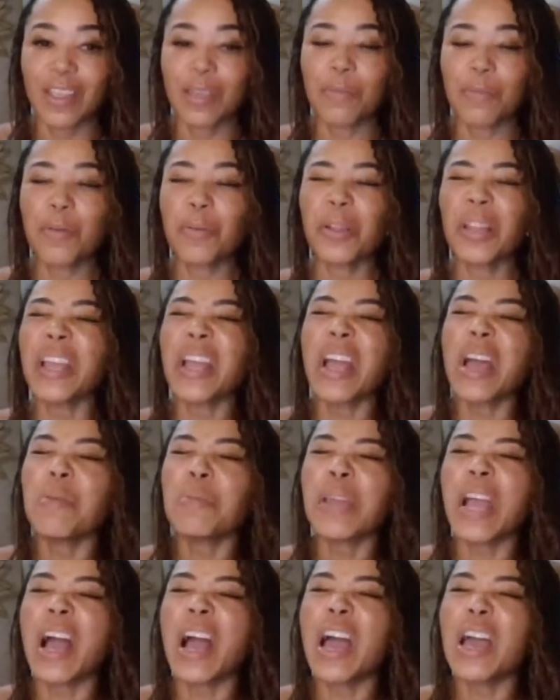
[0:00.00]
People are like, oh
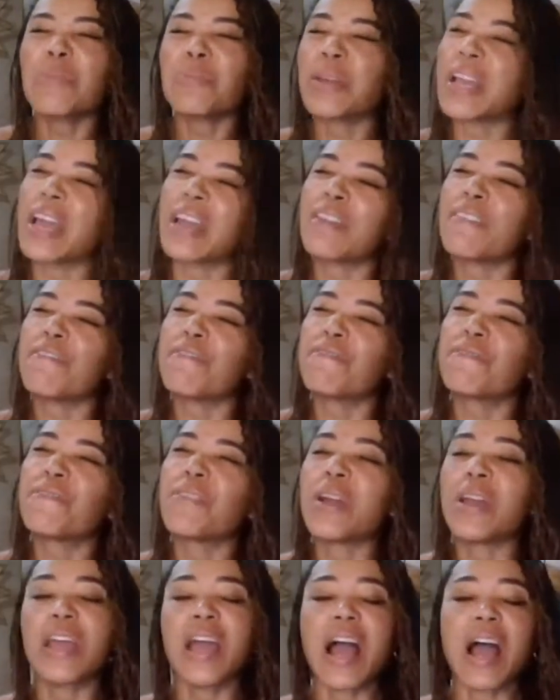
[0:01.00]
my God,
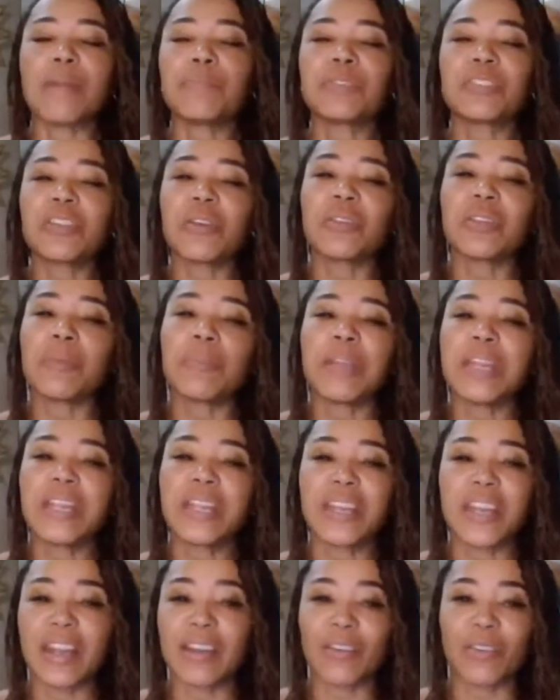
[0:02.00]
but I'm so
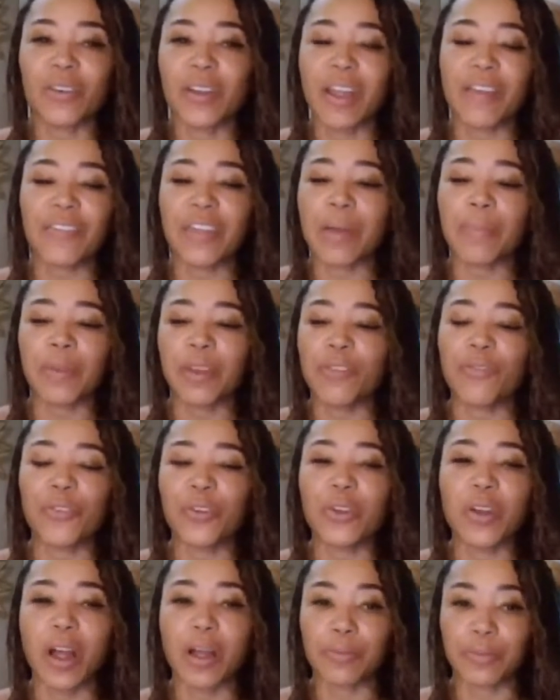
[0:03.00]
limited. I don't have that many
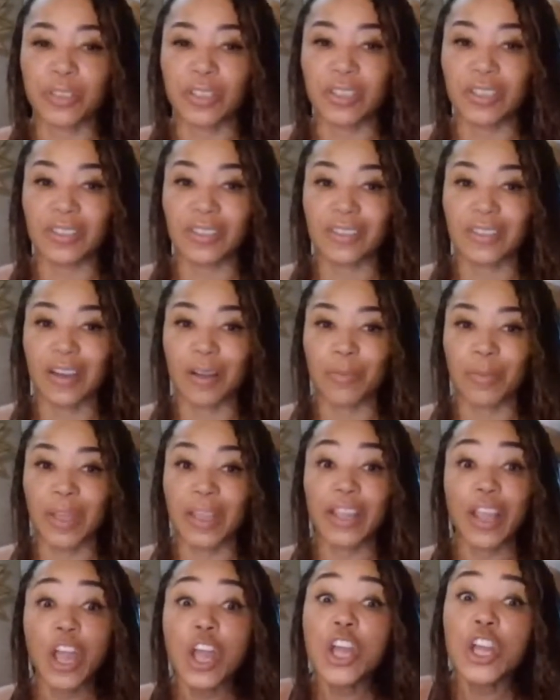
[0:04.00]
food options. And I'm
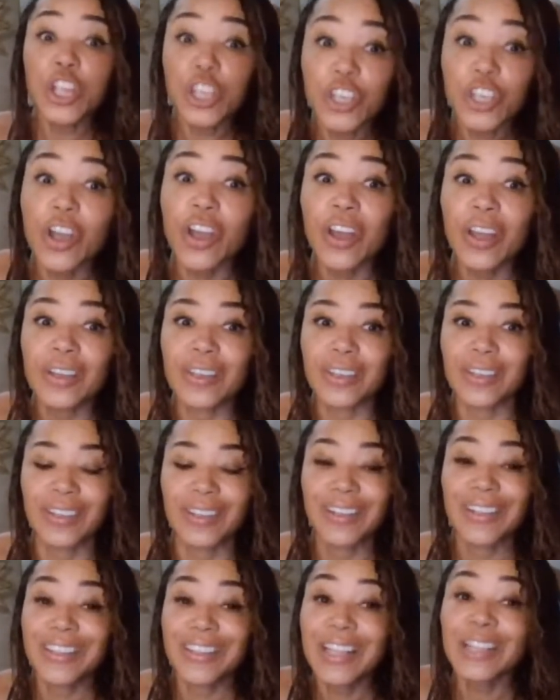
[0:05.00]
like, good.
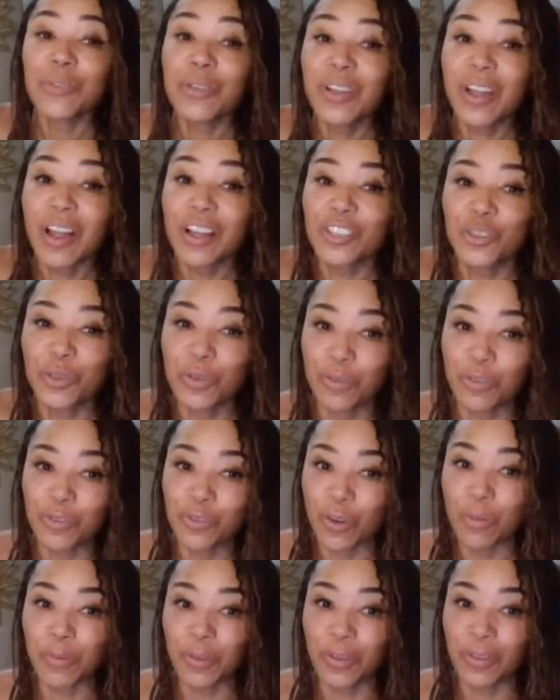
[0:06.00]
That's what got you in
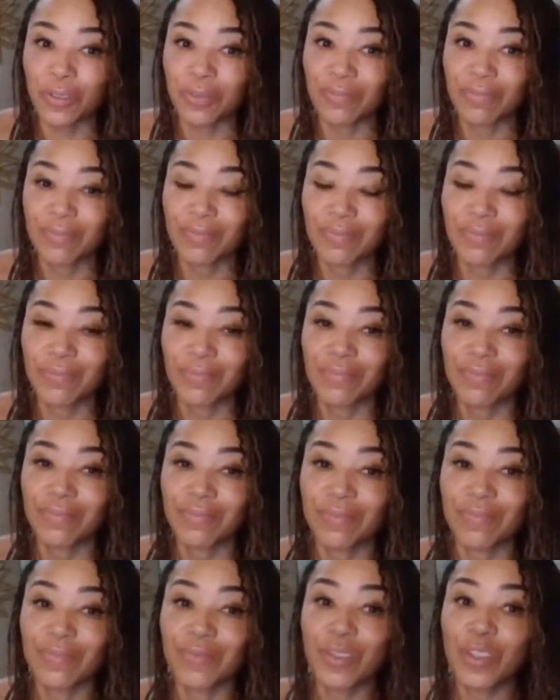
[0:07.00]
trouble.
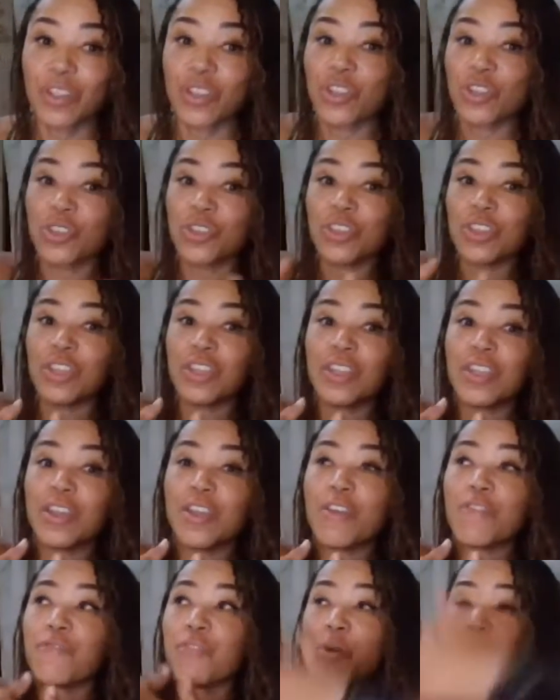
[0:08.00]
The
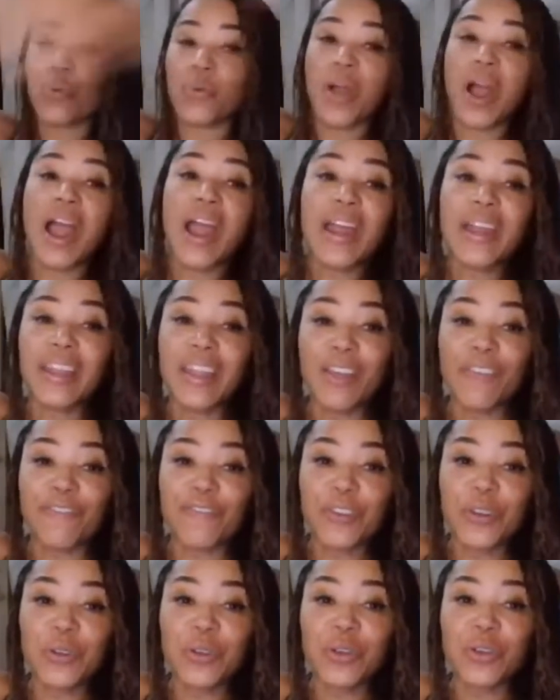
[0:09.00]
variety of
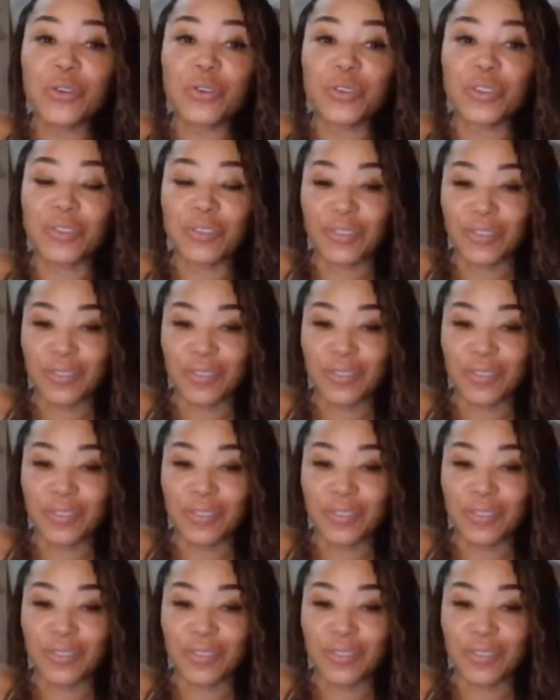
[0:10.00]
food.